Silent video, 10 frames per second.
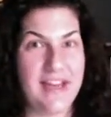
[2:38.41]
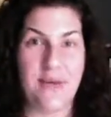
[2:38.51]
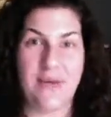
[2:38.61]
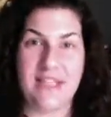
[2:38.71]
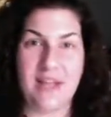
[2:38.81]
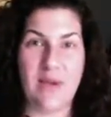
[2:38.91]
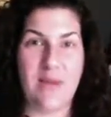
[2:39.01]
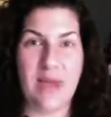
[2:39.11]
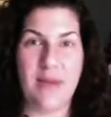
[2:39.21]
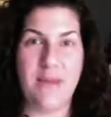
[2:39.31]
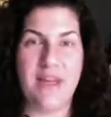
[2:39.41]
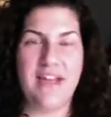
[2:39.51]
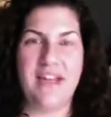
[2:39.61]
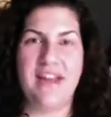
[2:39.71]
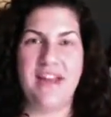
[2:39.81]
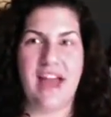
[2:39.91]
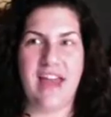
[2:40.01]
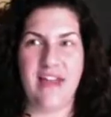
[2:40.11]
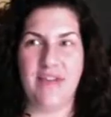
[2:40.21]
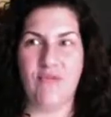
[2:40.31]
and it will tell you that opinion,
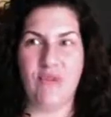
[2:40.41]
and it